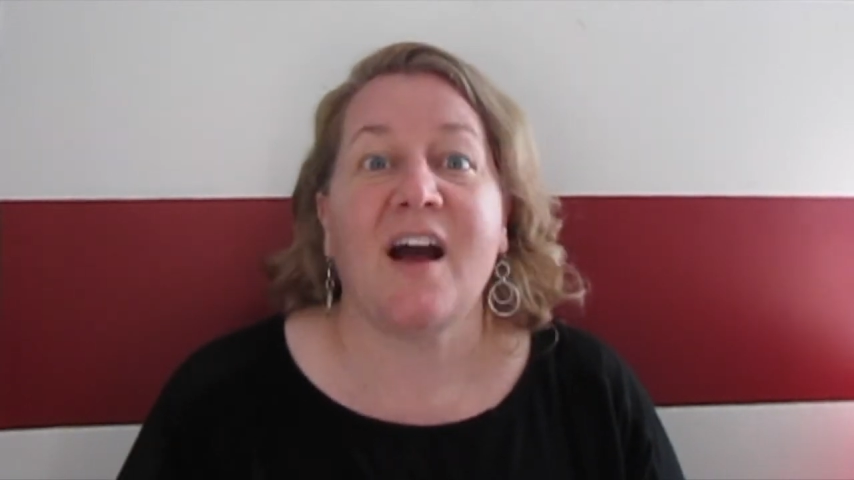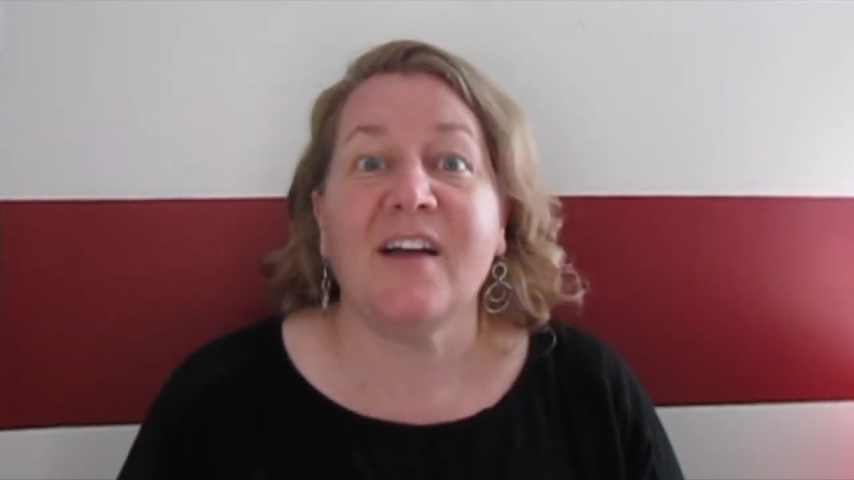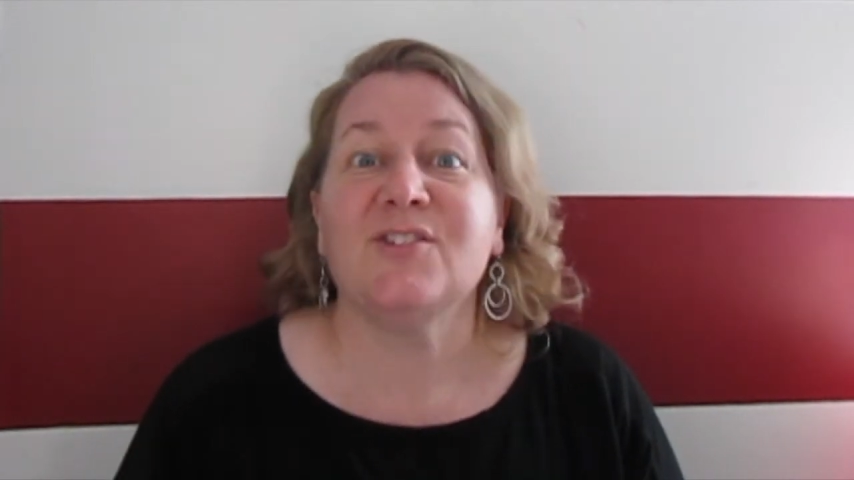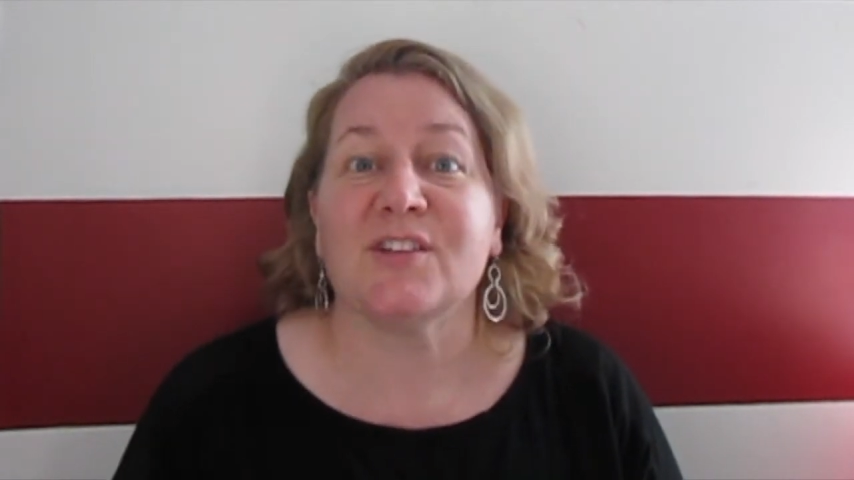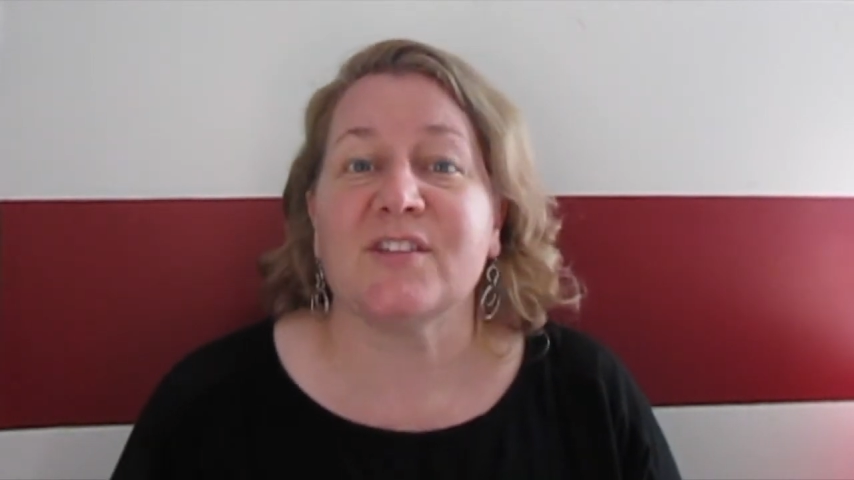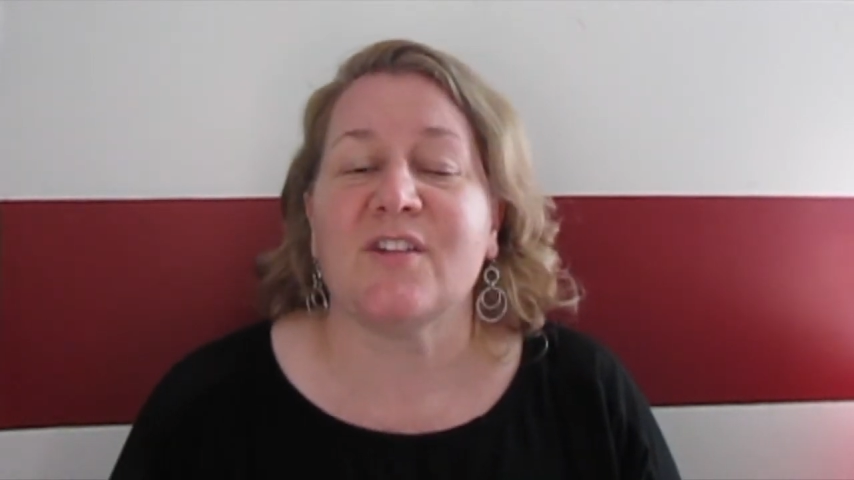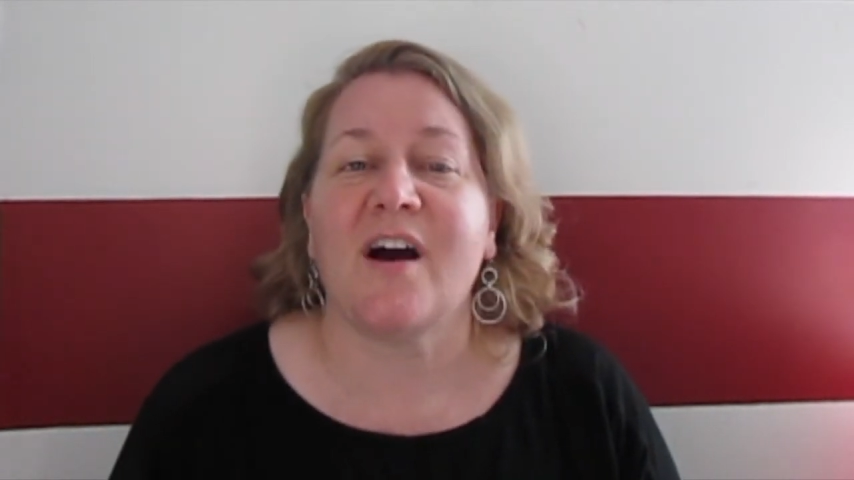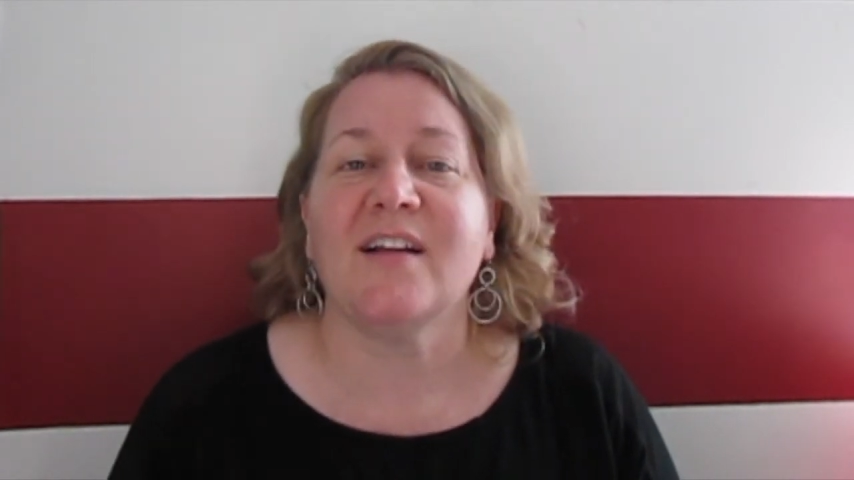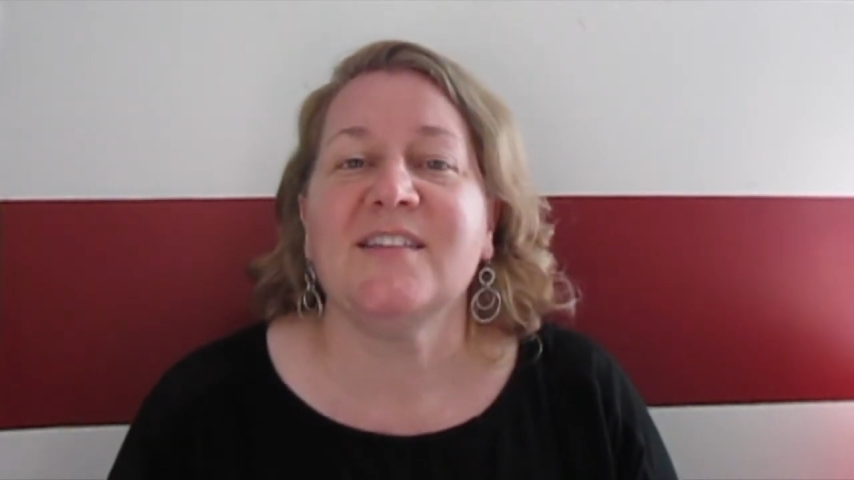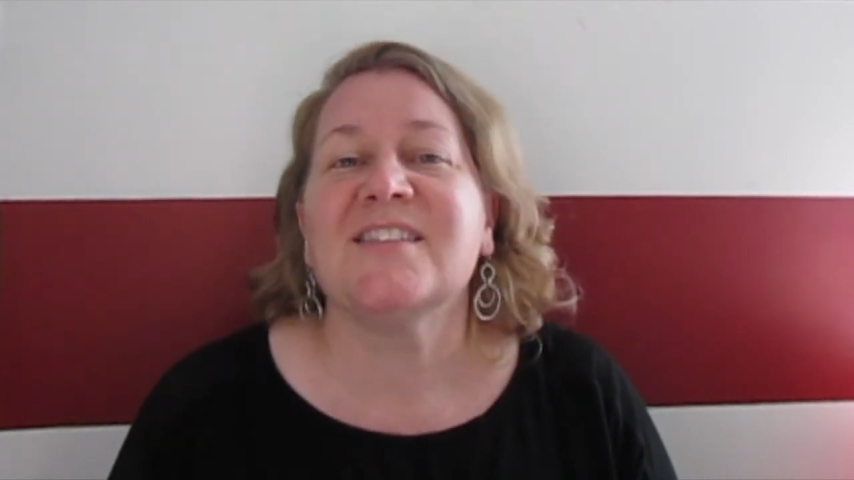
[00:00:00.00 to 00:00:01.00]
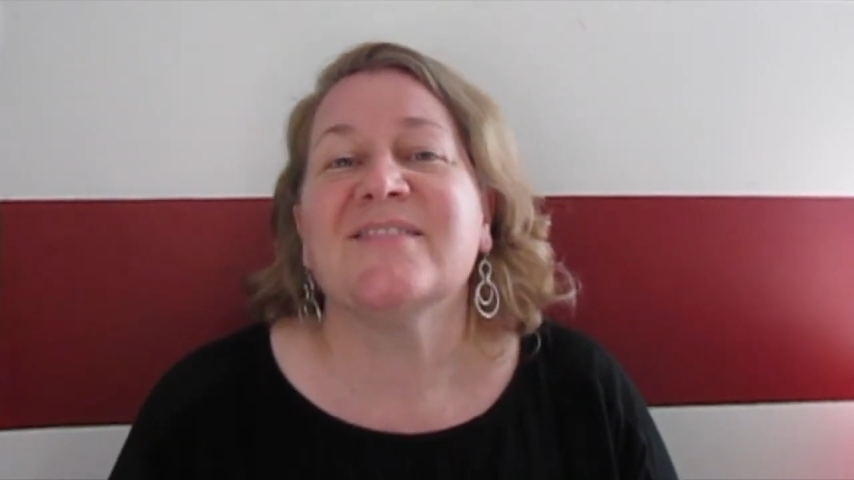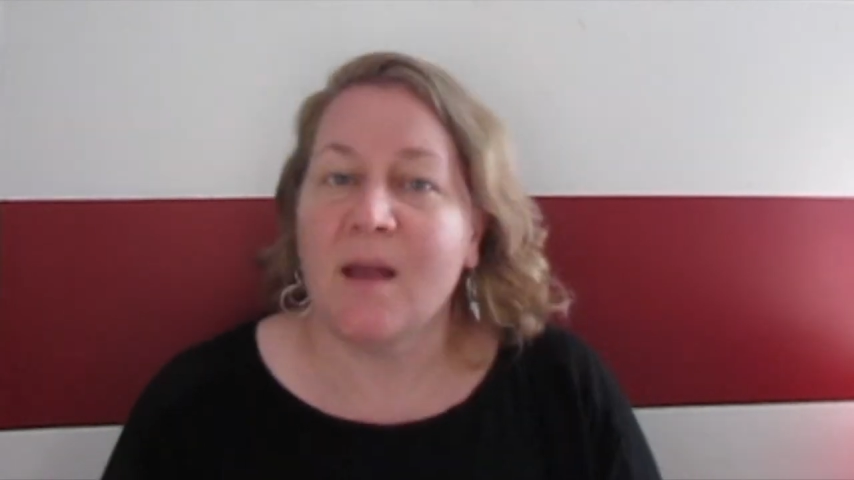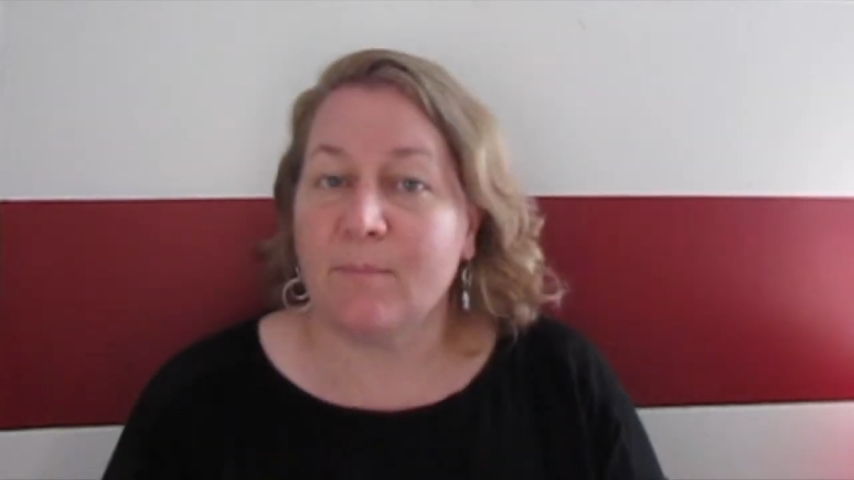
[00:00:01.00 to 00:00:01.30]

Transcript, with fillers: conscious thoughts,